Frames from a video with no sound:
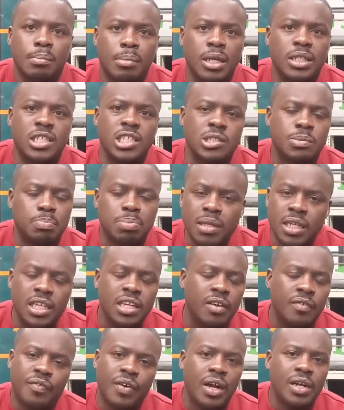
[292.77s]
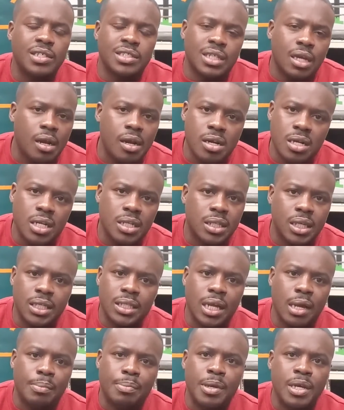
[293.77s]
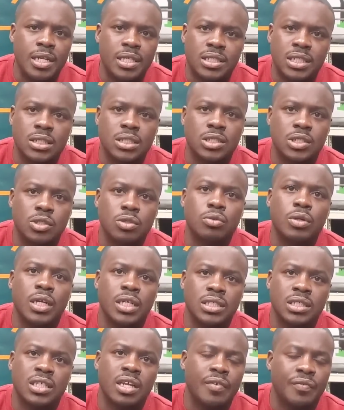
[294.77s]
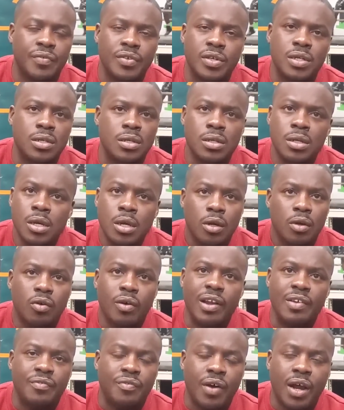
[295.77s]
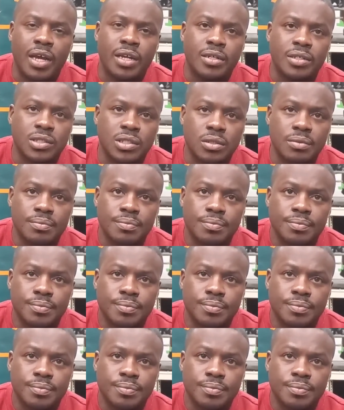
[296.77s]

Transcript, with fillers: But there's plenty of fighters out here that they're not paying attention to that's definitely great fighters.